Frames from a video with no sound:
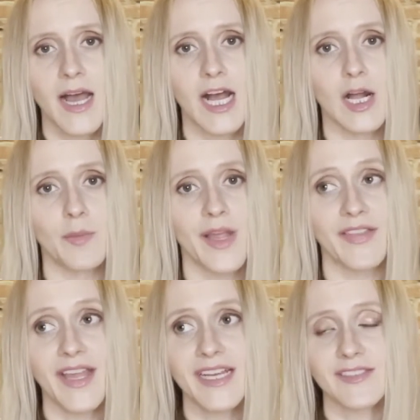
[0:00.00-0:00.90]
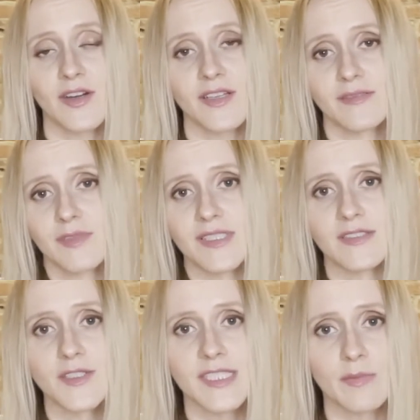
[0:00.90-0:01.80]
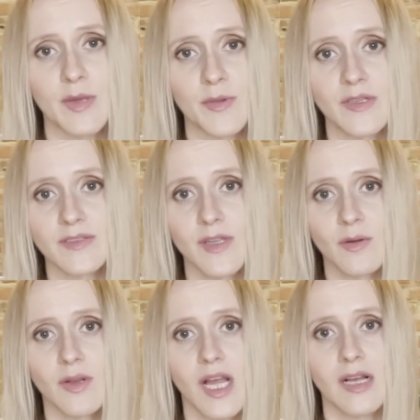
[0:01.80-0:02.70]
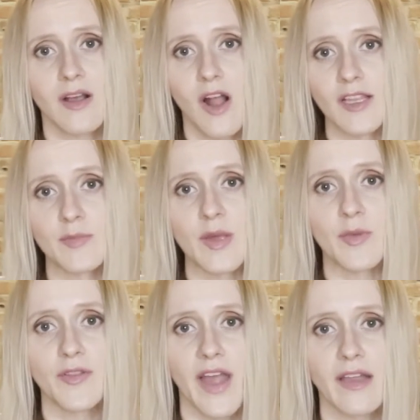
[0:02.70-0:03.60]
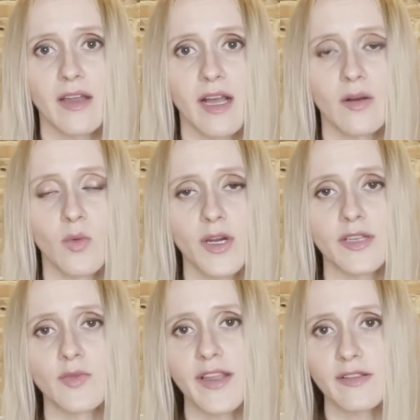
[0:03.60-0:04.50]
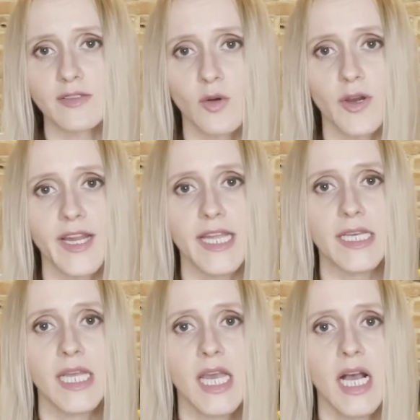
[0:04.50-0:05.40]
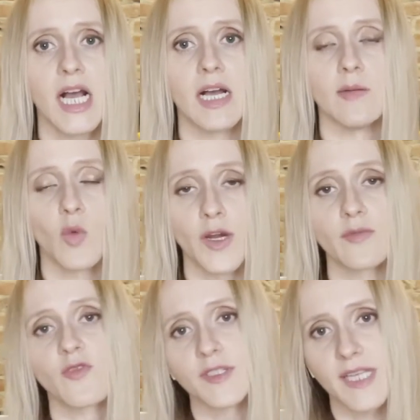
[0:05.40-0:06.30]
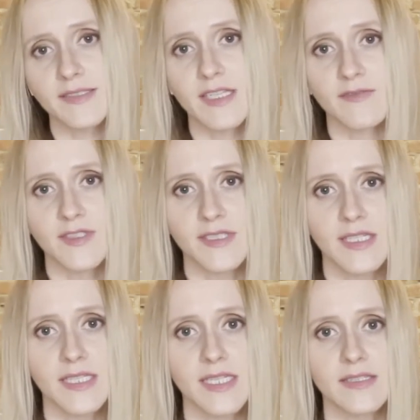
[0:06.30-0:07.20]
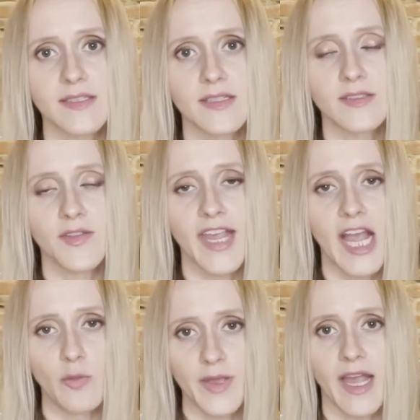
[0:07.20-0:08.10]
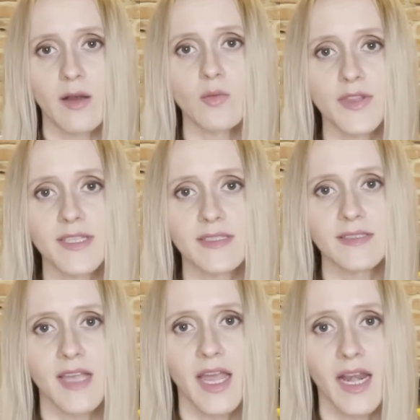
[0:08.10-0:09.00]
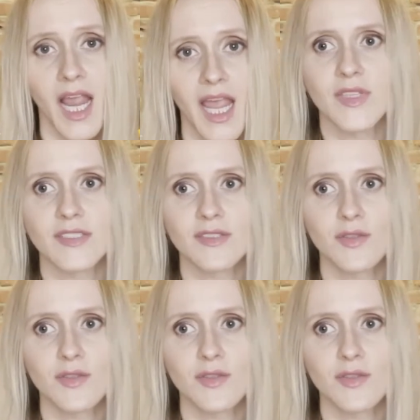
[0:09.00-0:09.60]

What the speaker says: And then I started consulting people, so calling people that work in regulatory and work for testing facilities, and so they helped me out with the design. The